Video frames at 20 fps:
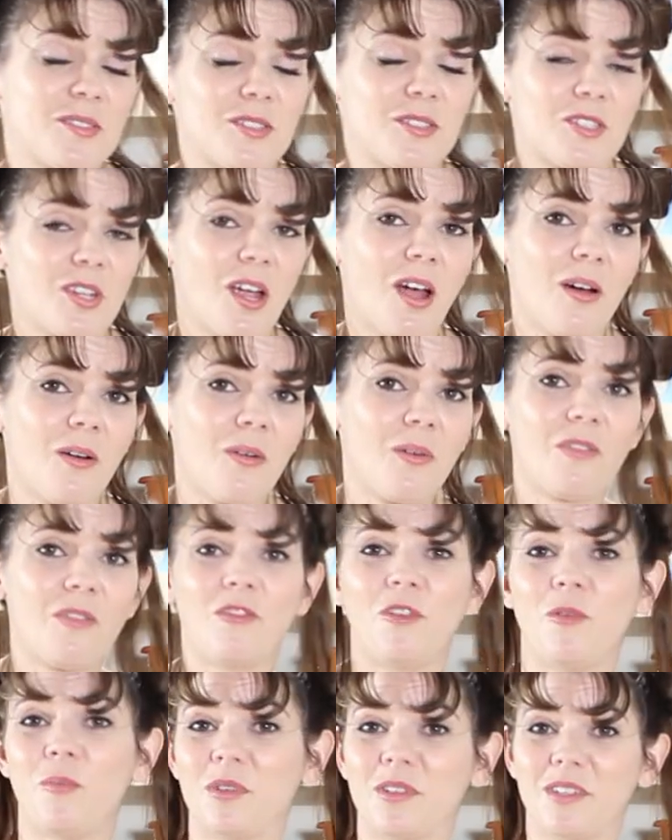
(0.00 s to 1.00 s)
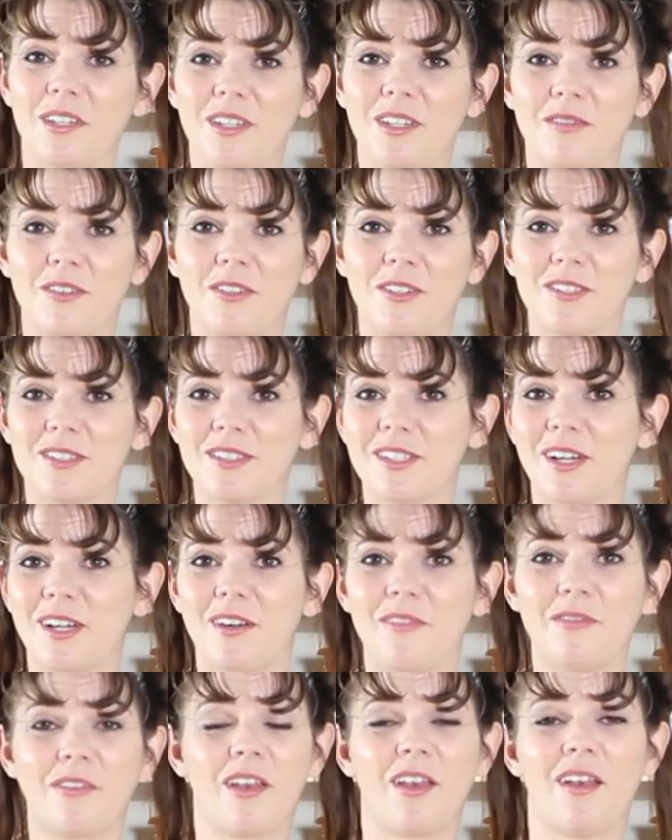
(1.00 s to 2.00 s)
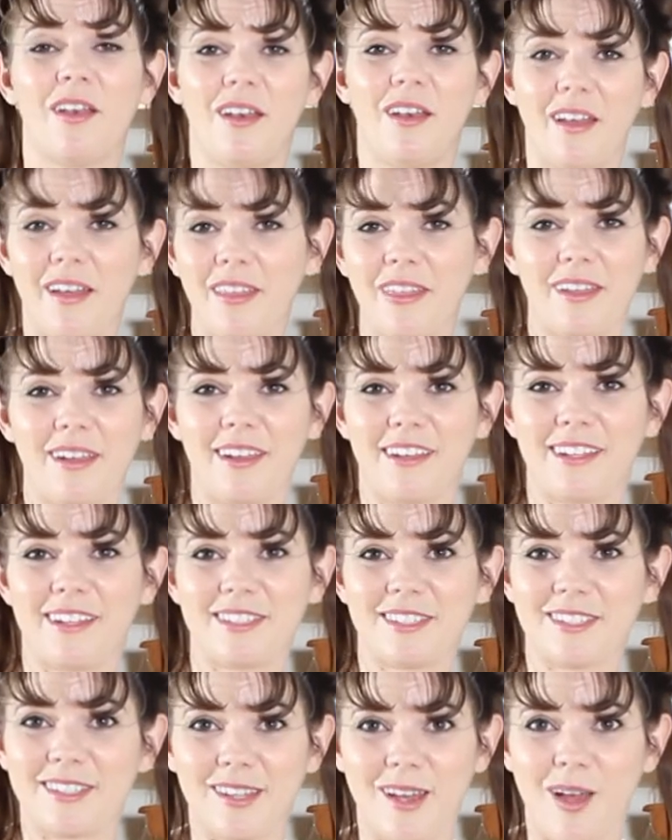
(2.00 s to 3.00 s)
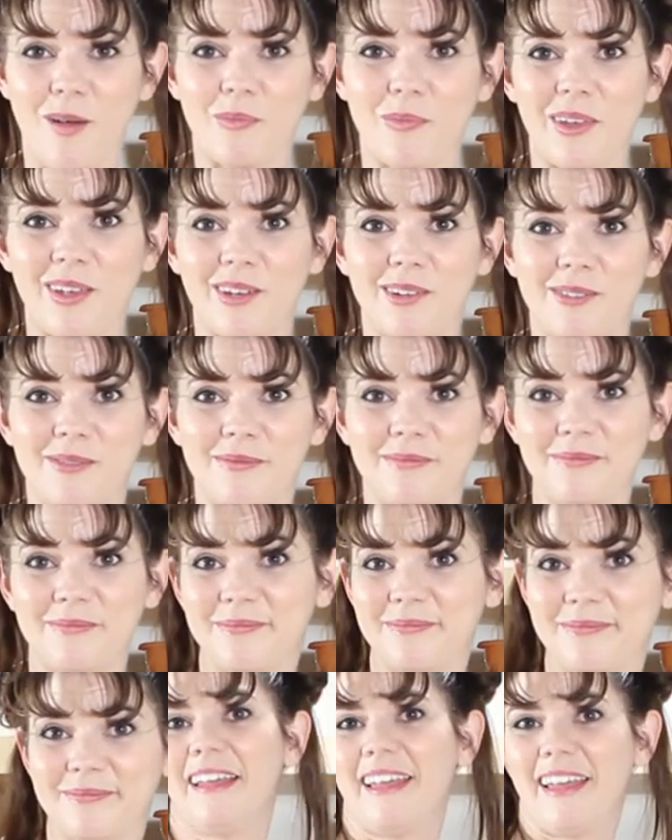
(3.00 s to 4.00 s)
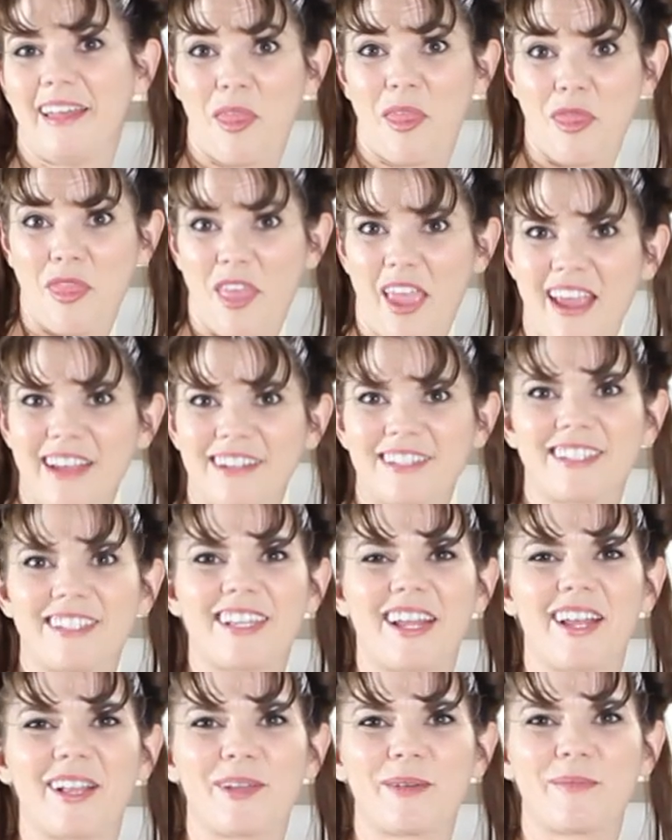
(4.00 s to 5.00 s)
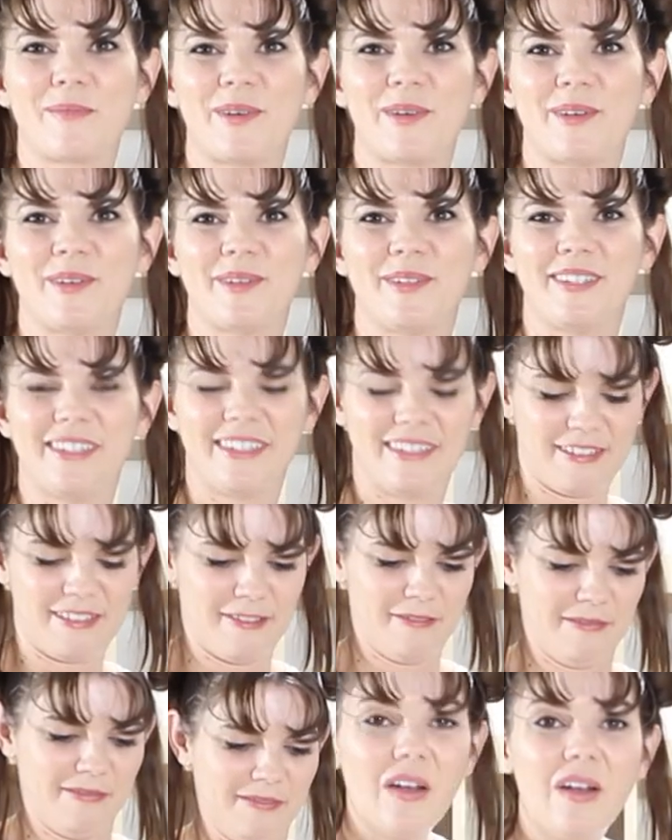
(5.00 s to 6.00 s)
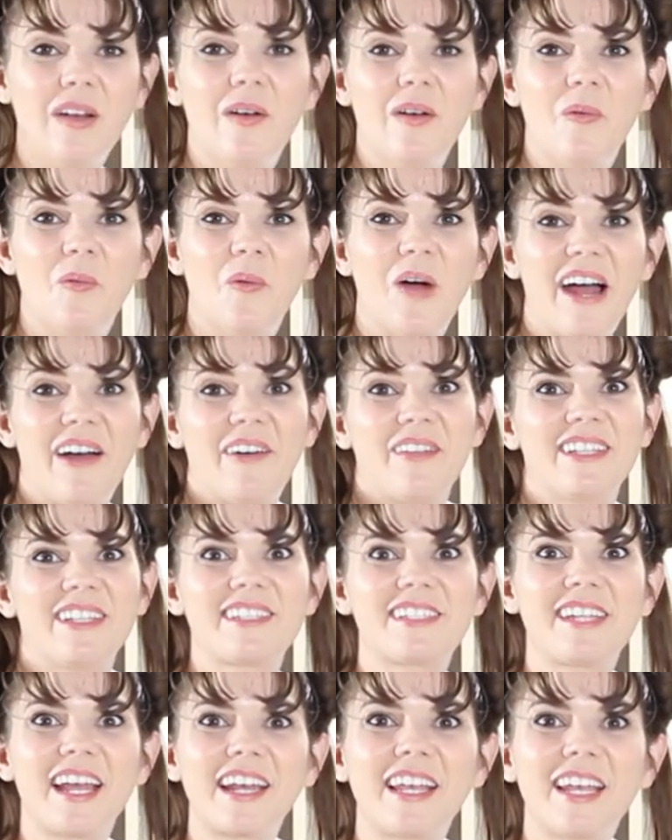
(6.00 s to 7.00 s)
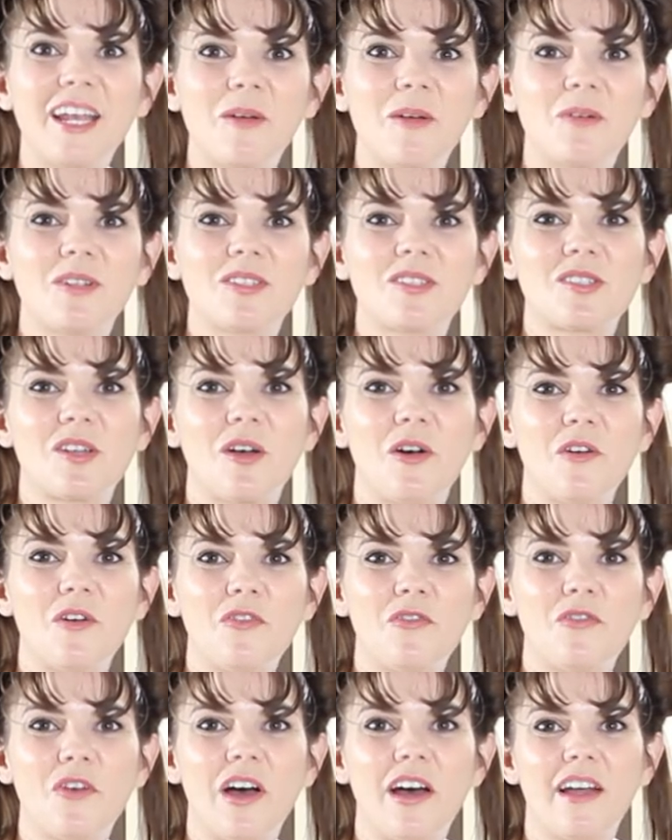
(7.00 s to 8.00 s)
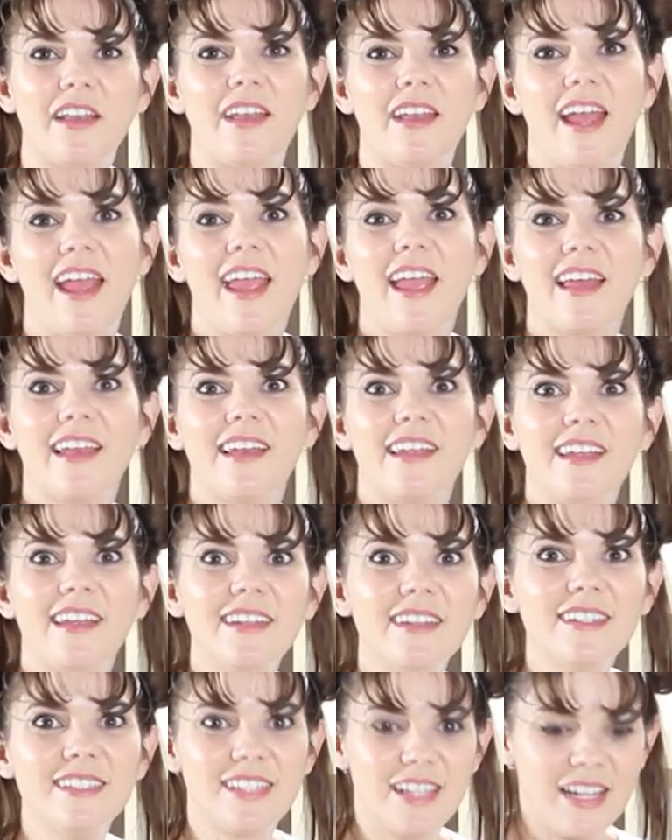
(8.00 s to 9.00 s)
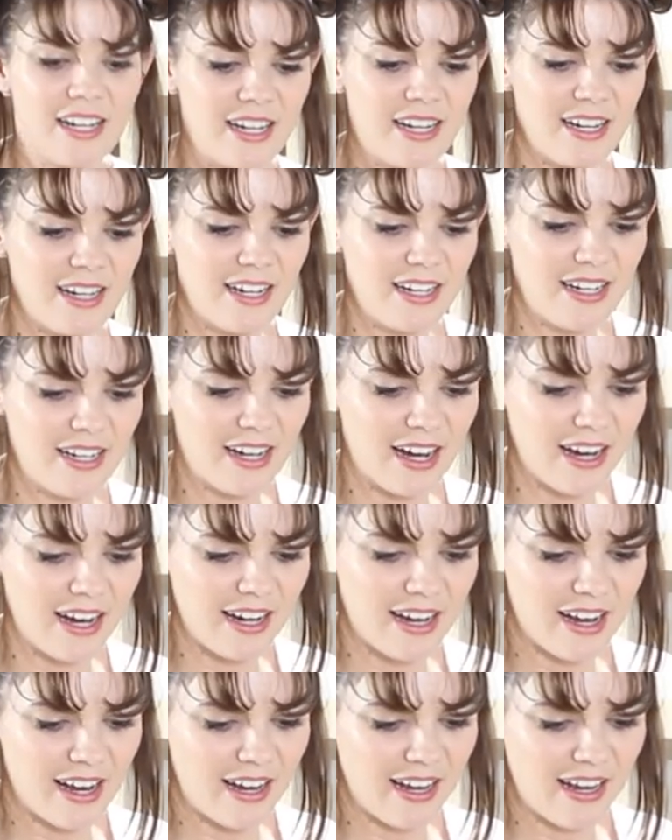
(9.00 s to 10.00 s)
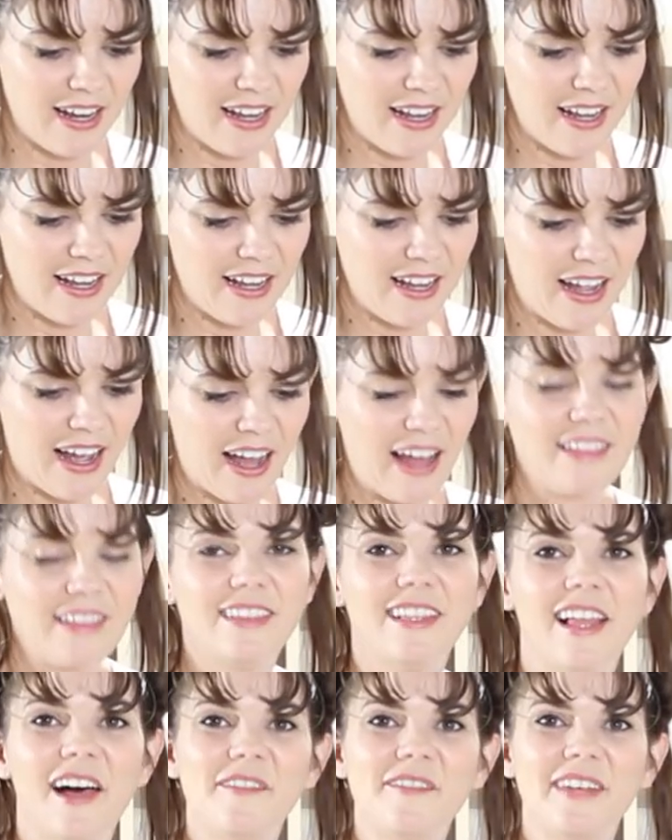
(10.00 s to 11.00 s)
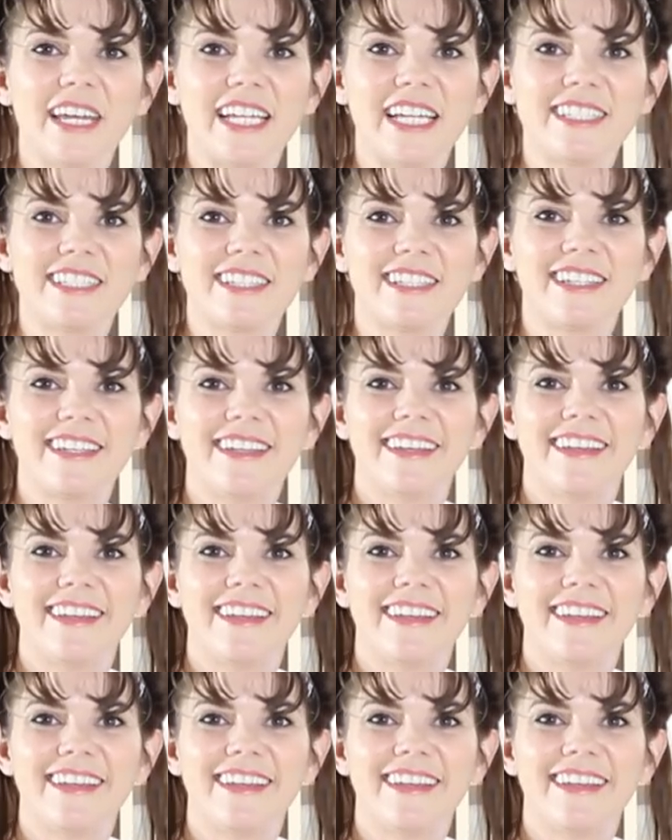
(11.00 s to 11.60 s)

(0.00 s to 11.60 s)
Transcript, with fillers: show, if you believe in yourself, nothing can stop you. Thanks, Sailor Moon. Wow, this technique was so fun and easy. I love it.